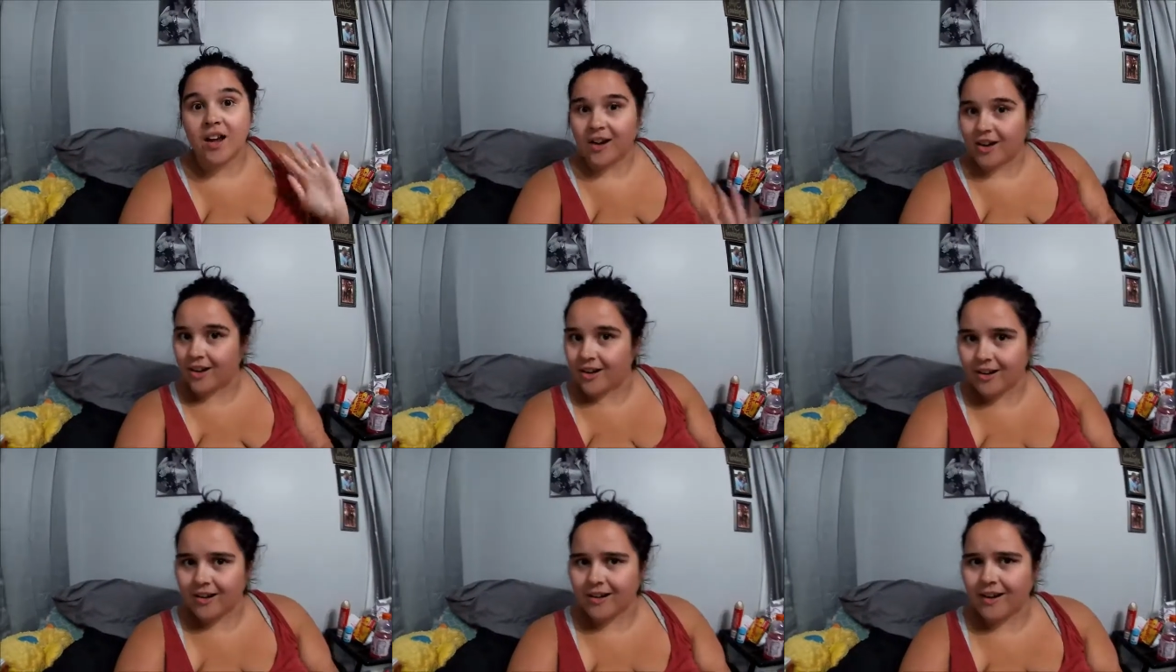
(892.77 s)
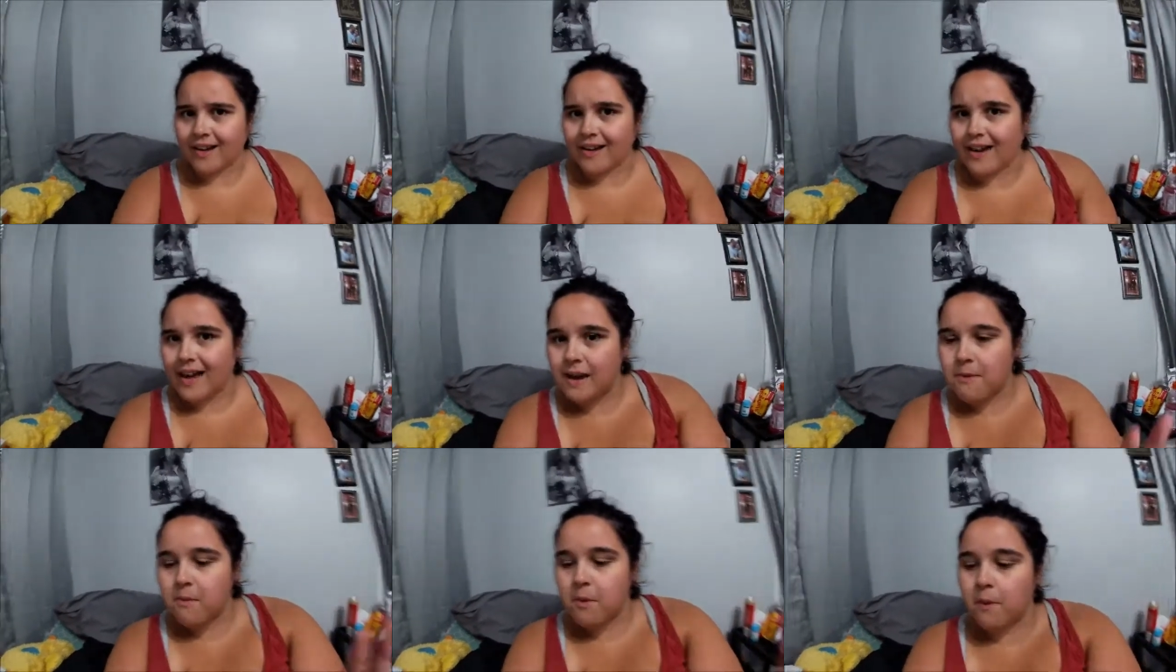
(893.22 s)
kirk
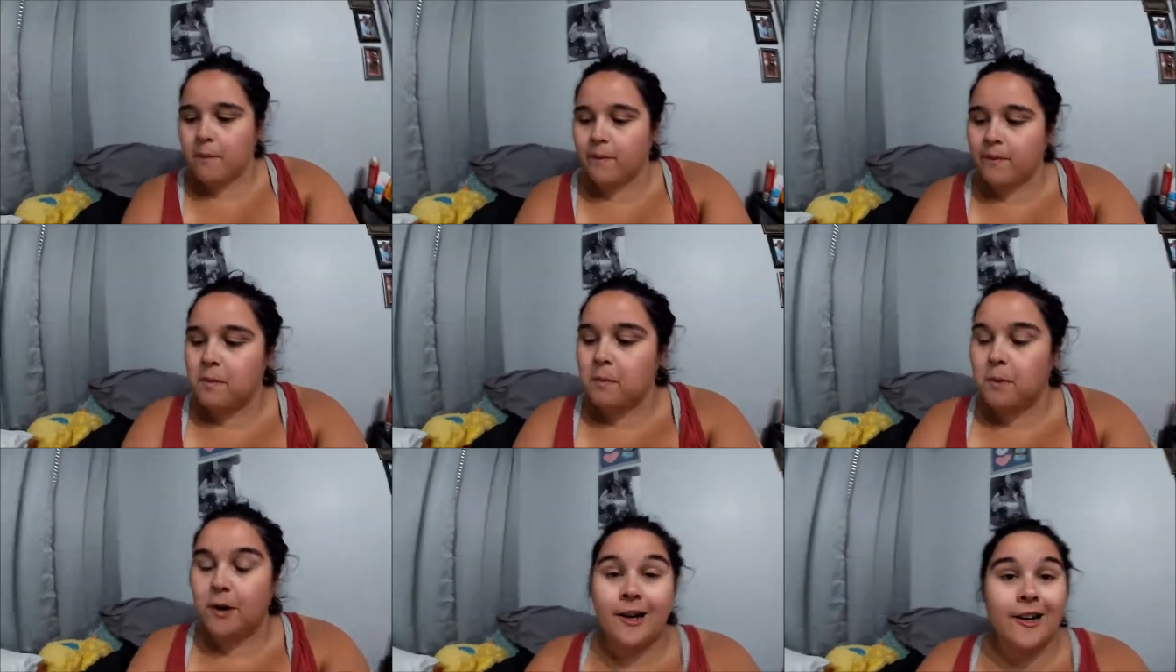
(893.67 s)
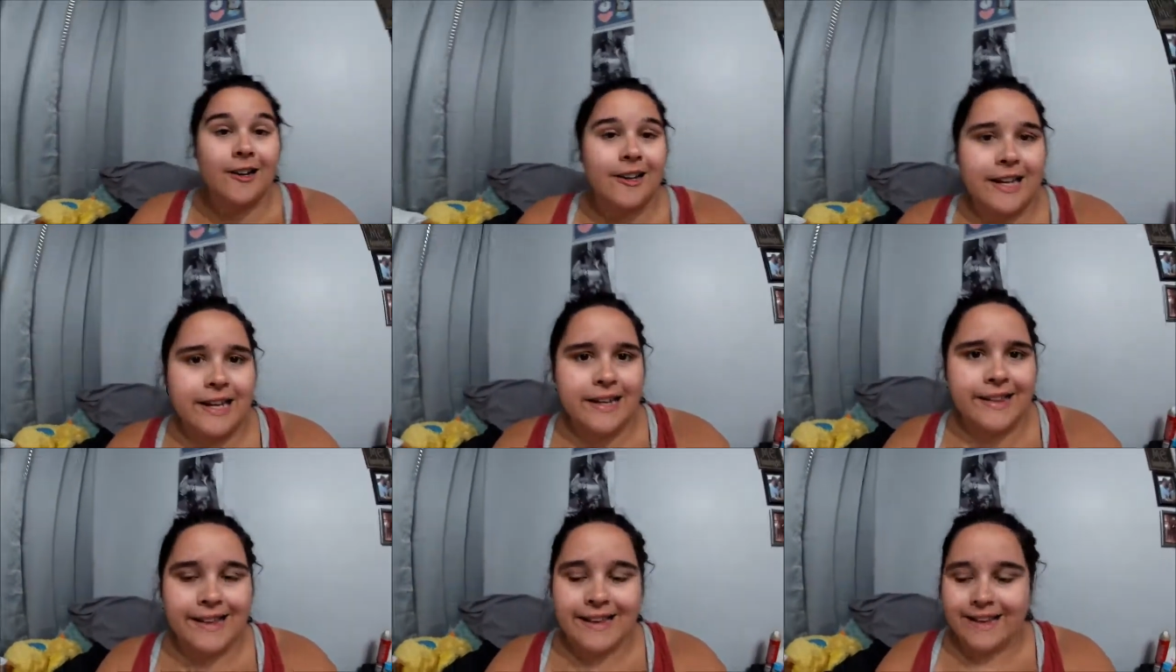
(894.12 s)
came home from work
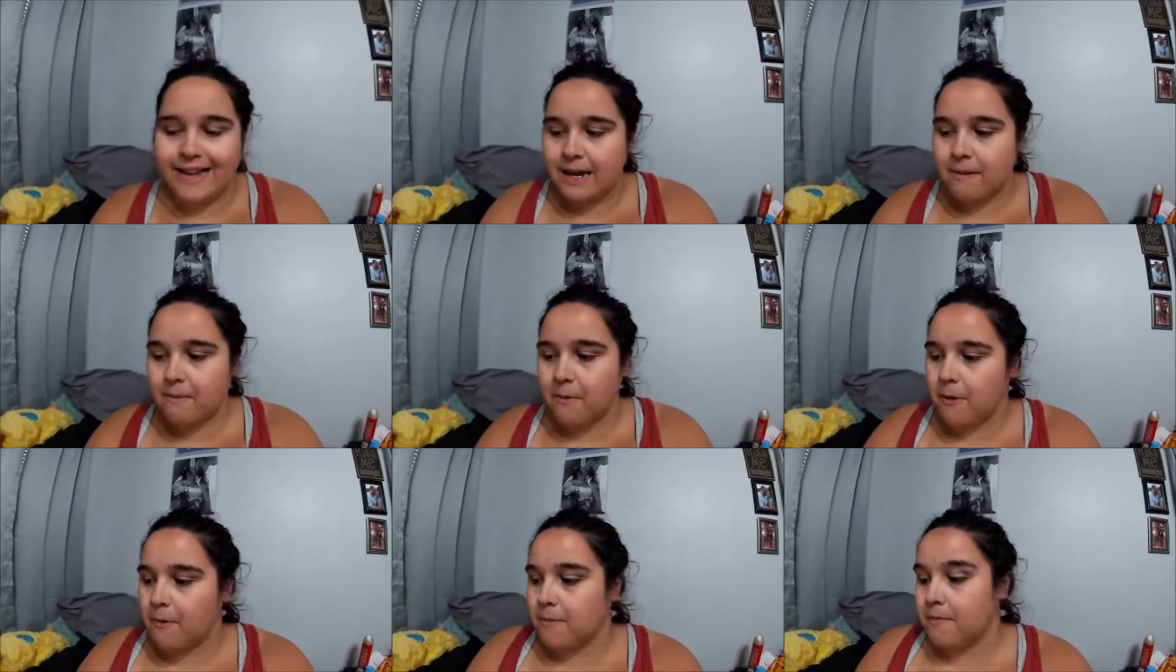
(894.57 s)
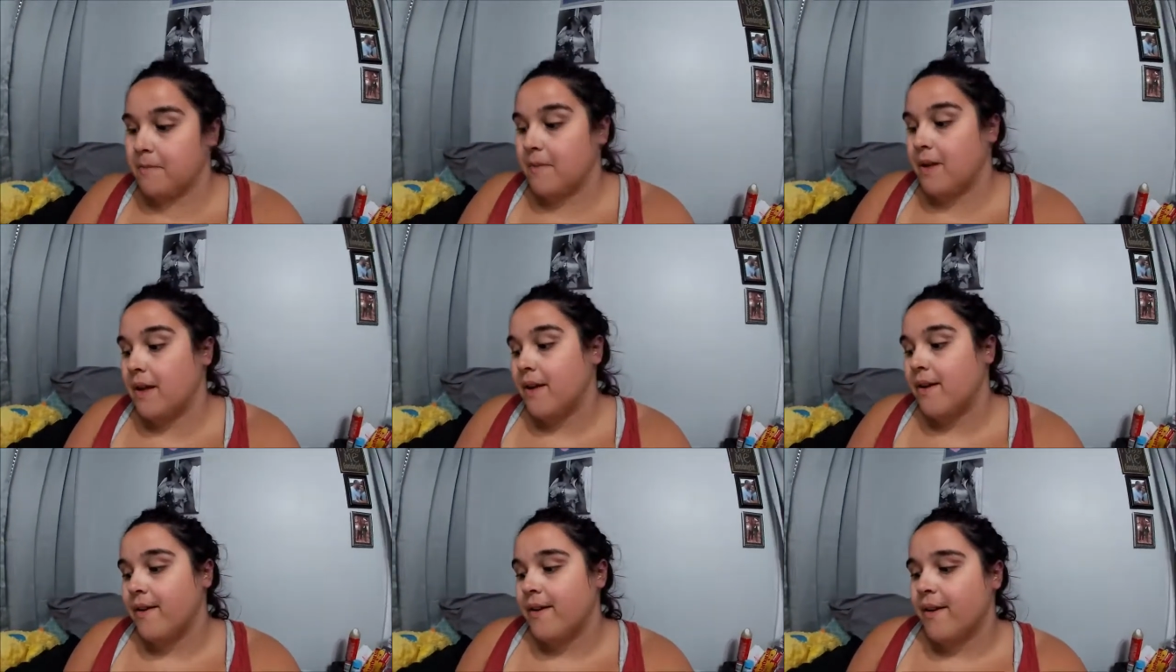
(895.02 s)
he like came home
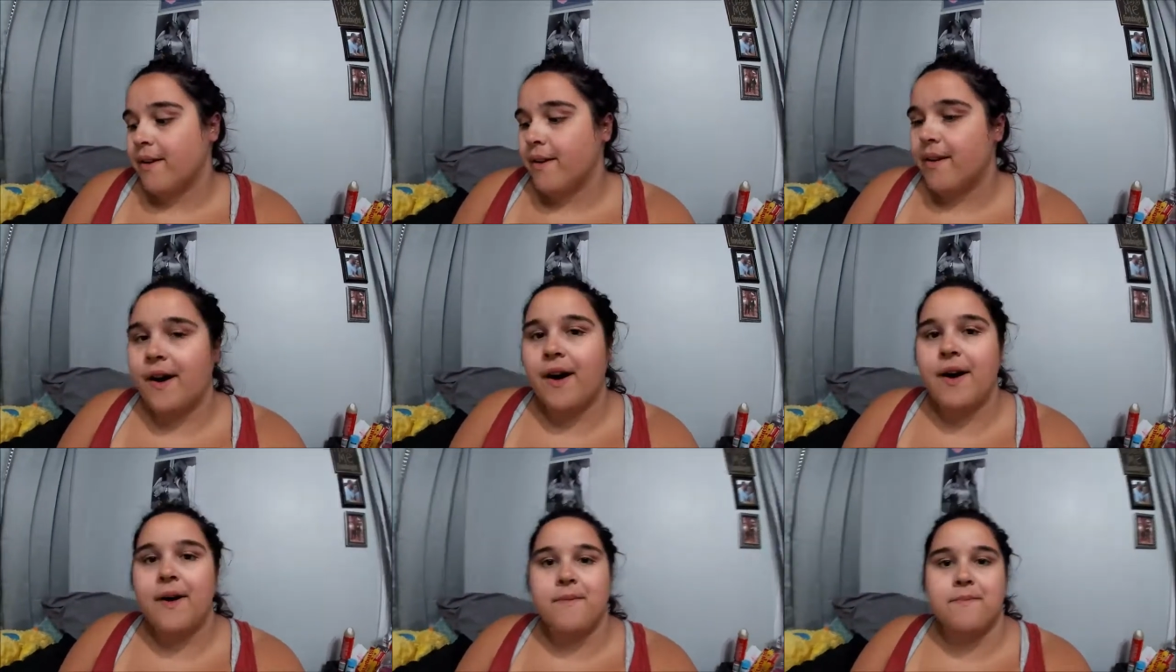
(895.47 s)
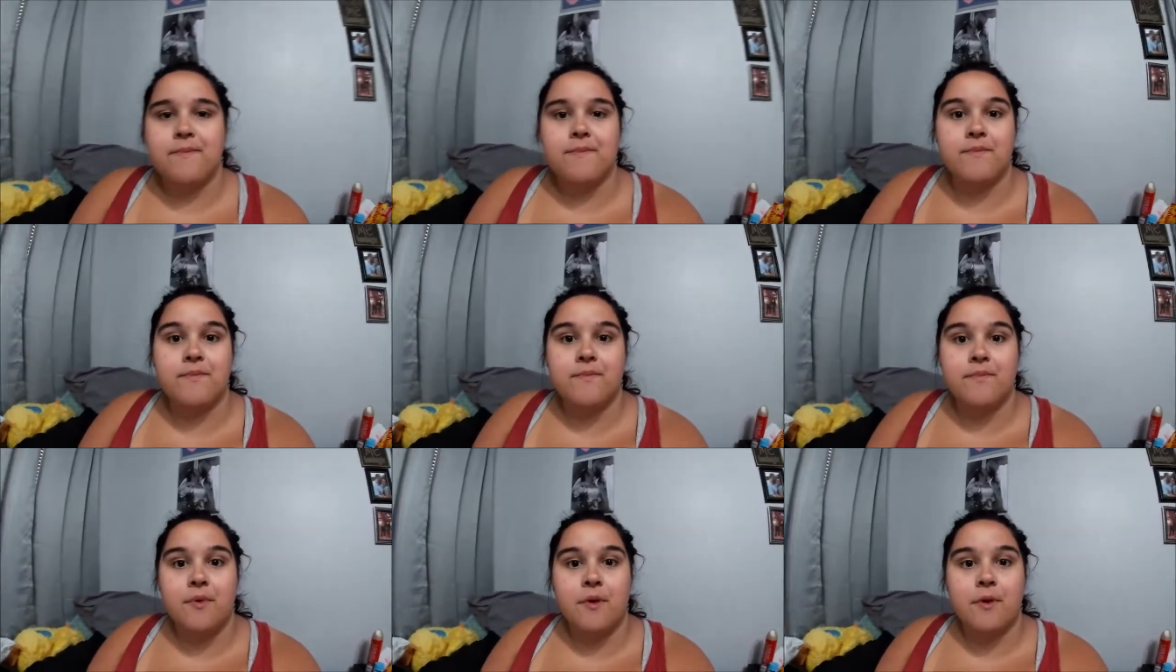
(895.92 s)

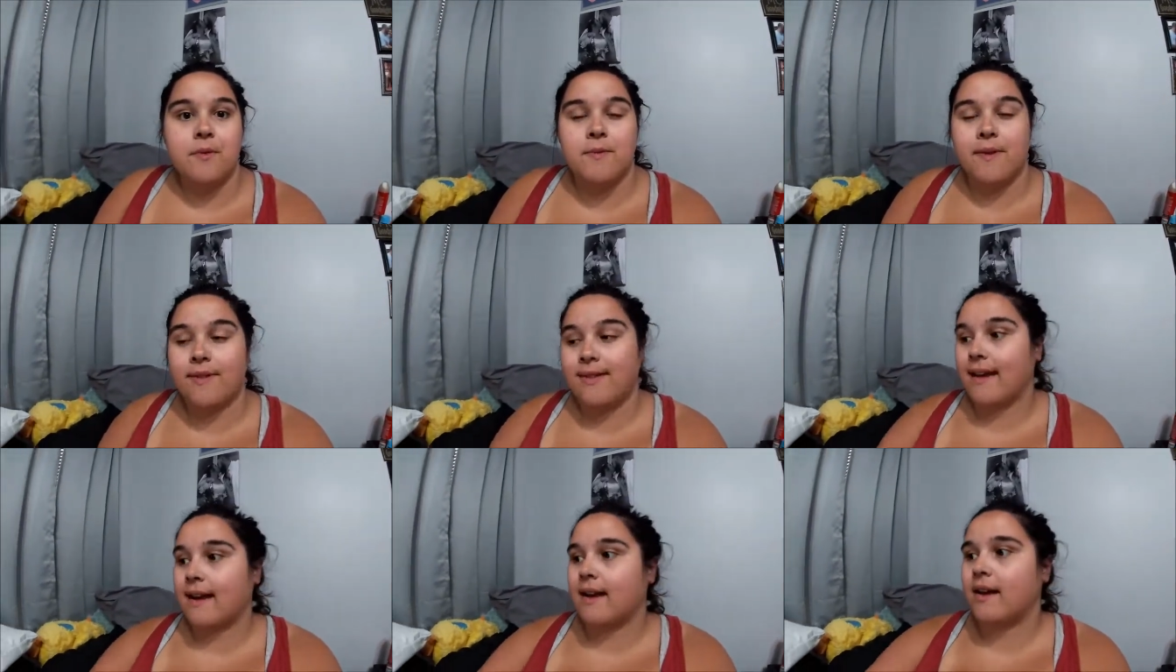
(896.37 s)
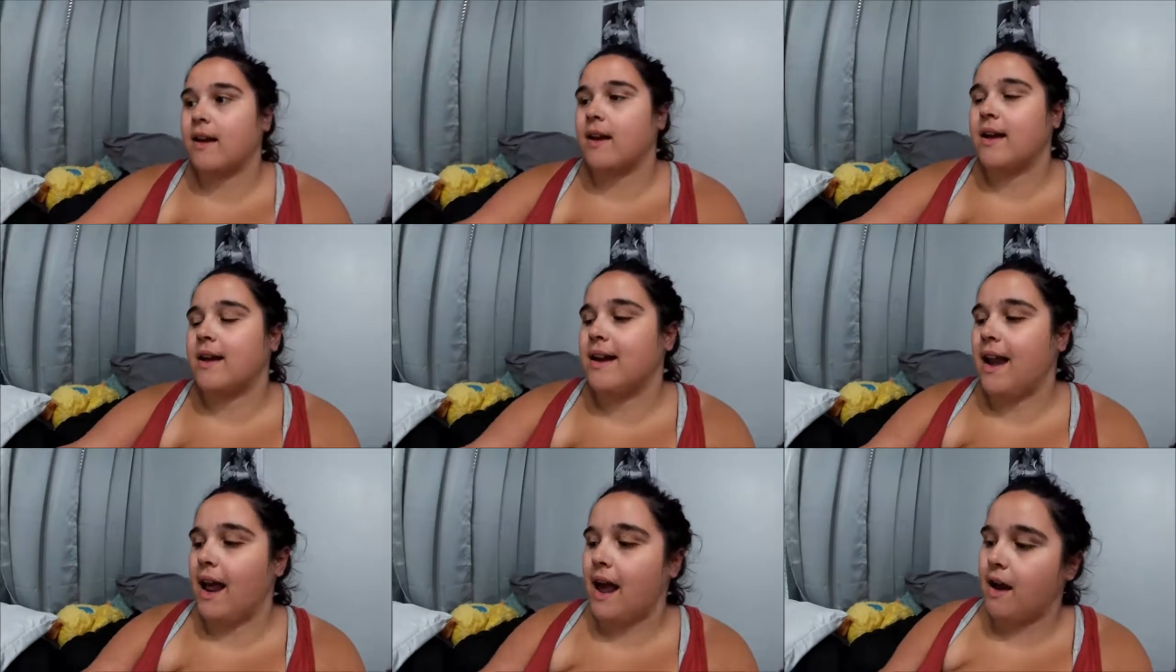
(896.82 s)
um it was like
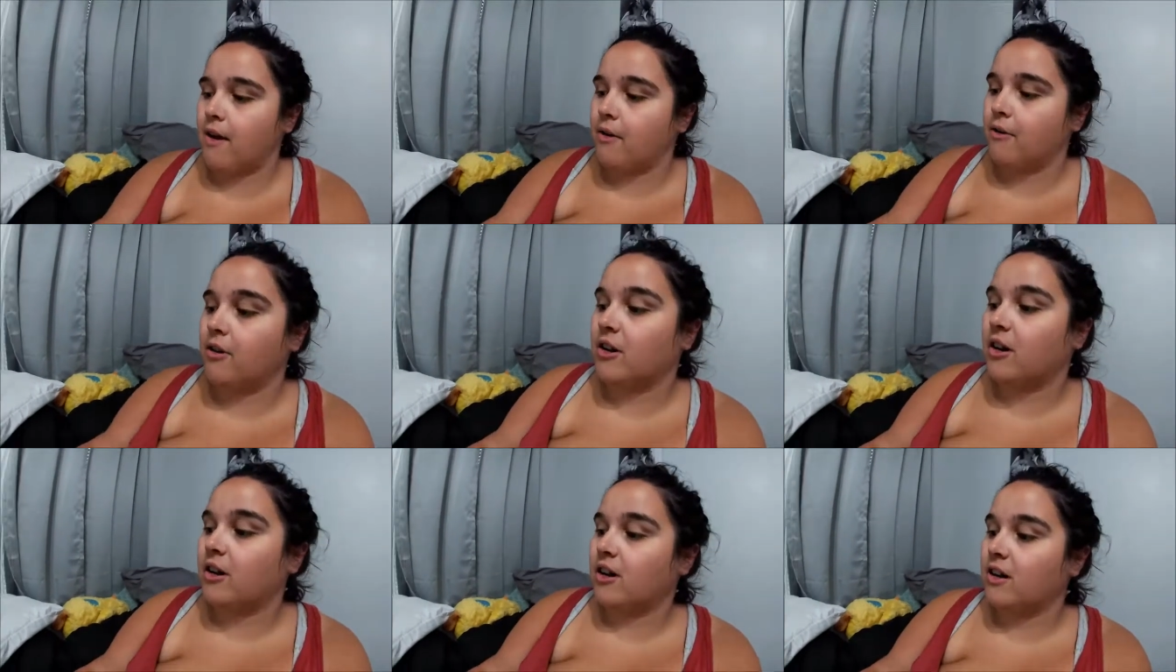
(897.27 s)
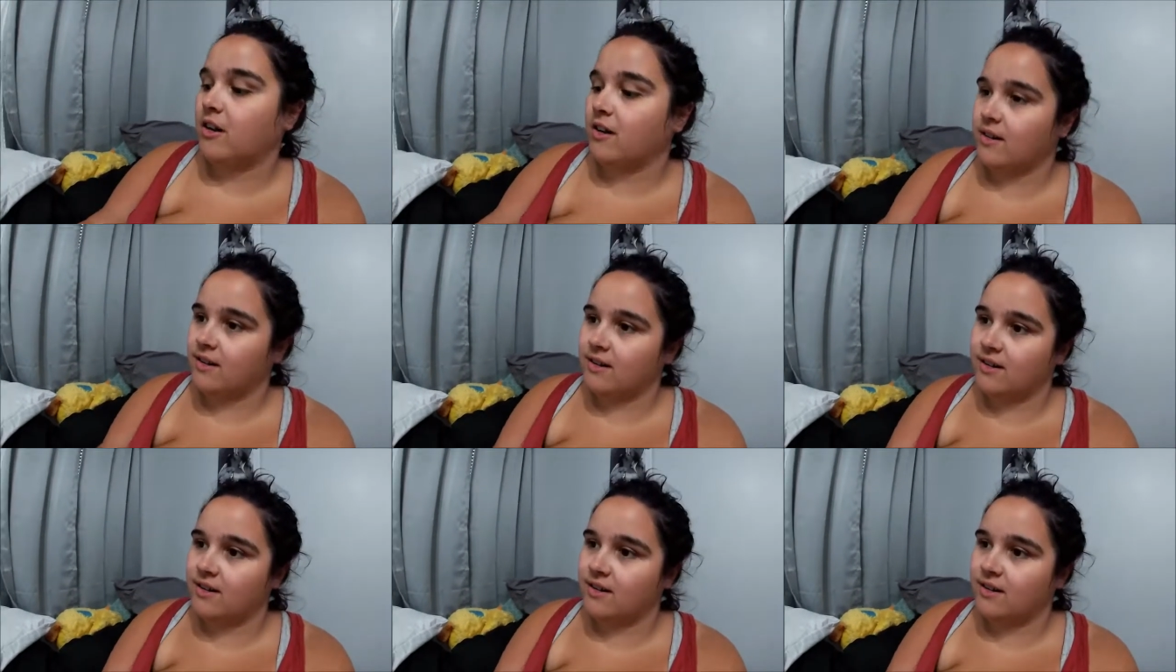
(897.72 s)
an hour